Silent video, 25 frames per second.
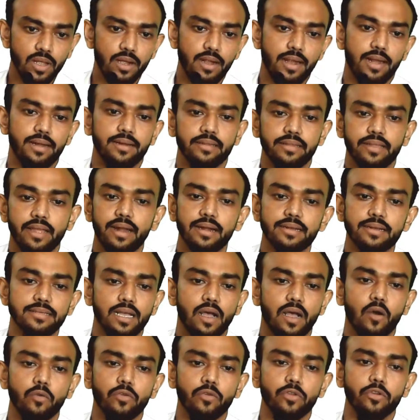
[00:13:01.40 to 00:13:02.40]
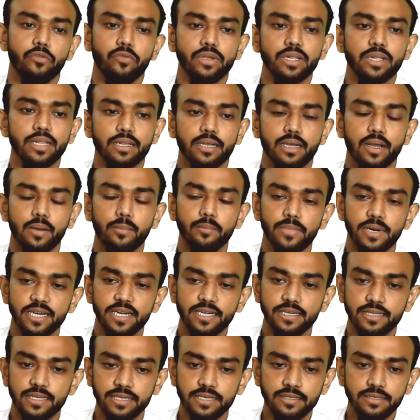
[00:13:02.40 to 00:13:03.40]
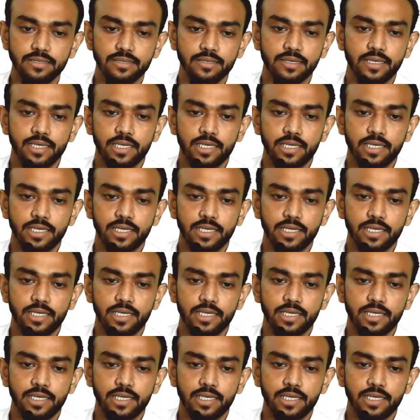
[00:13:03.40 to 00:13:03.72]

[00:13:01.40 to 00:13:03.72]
and that's how you will complete this.